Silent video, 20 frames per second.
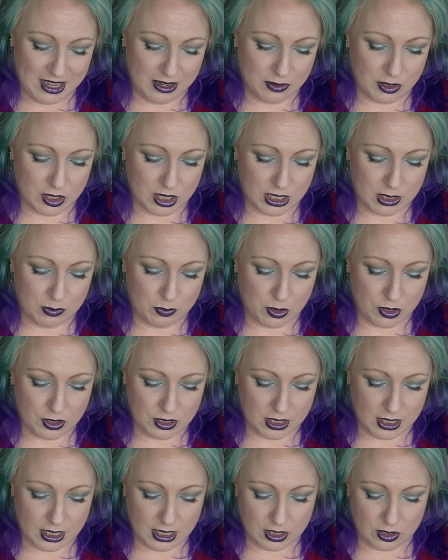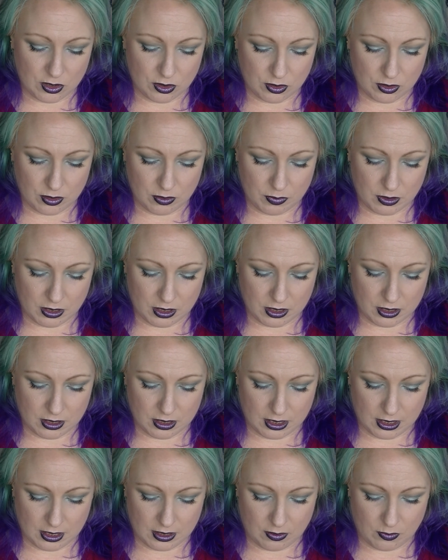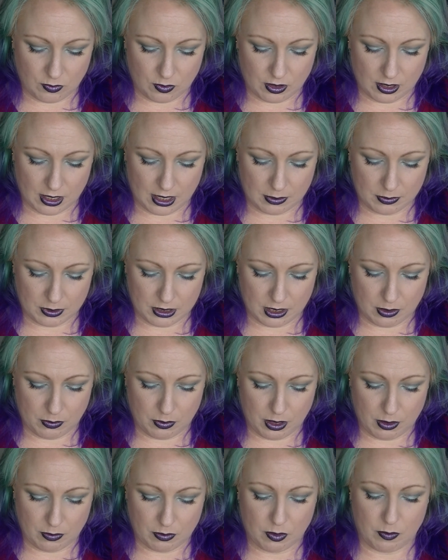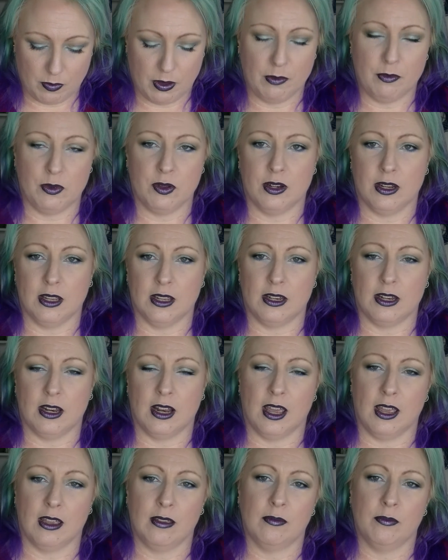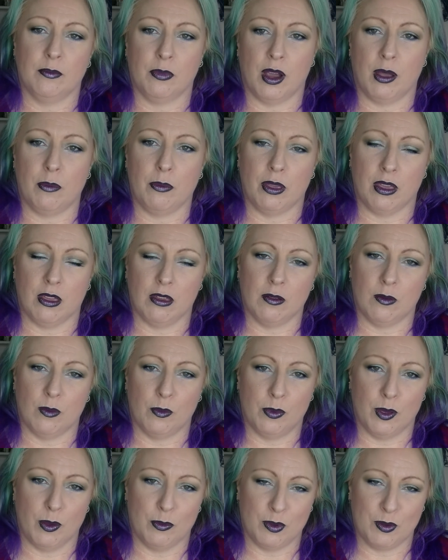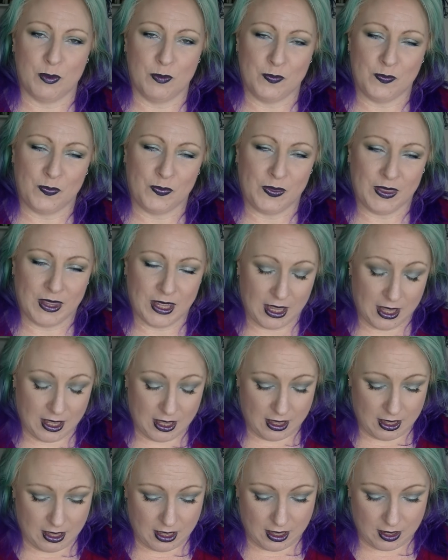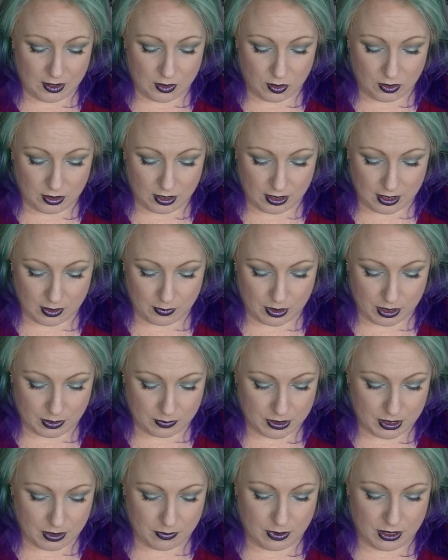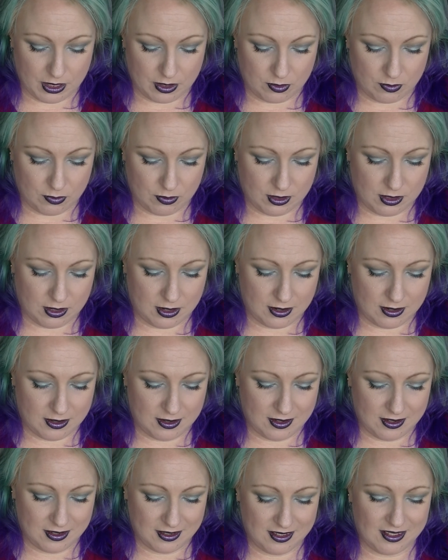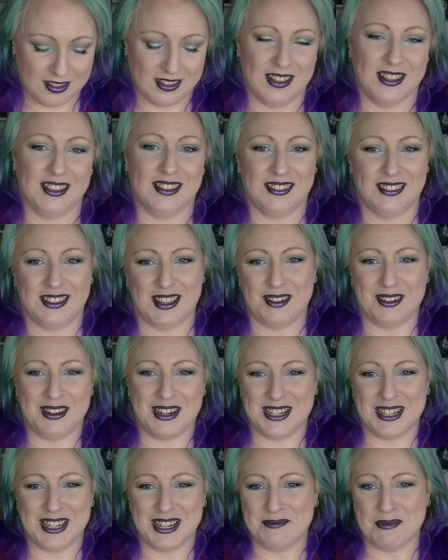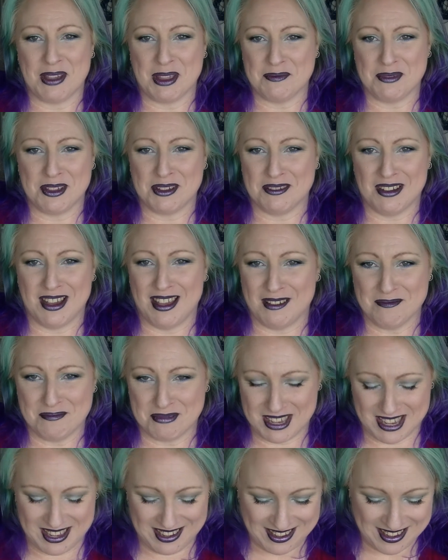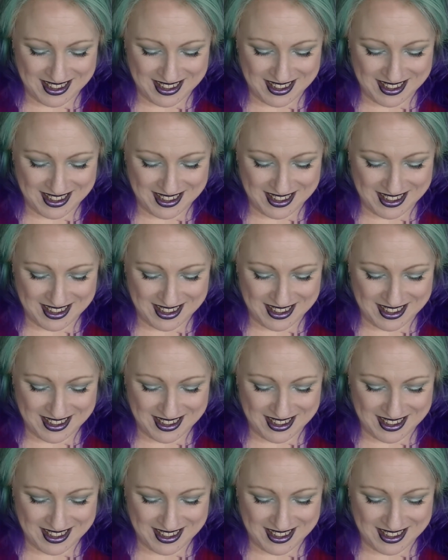Which I suppose they do because they don't want to upset people by putting in like bright pink or purple. Not that that would upset me at all. That'd actually make me quite happy.